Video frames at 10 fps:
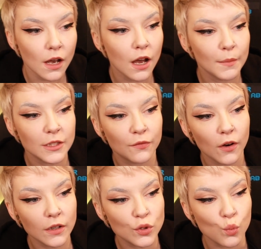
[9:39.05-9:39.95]
As
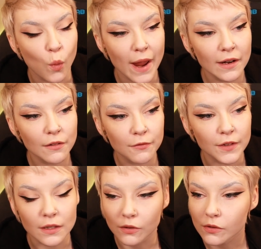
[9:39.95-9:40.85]
far as wear
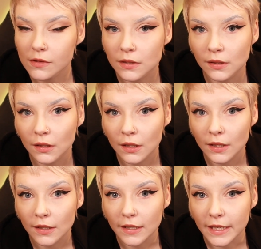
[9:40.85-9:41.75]
feels,
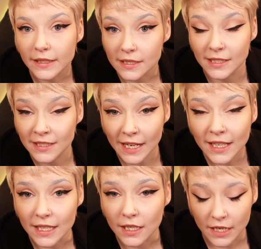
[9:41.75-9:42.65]
it's
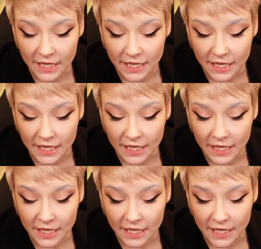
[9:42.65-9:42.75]
sticky.